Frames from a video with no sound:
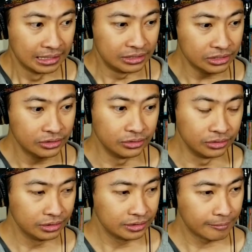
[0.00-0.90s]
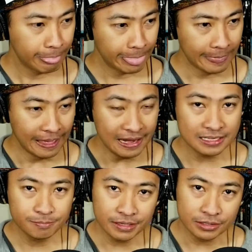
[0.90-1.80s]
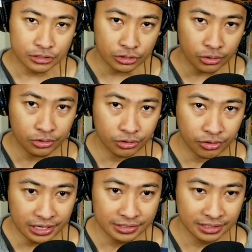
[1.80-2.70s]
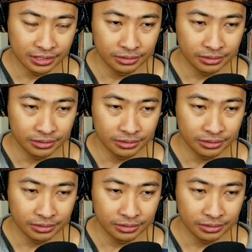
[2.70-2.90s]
Dude, it has been so crazy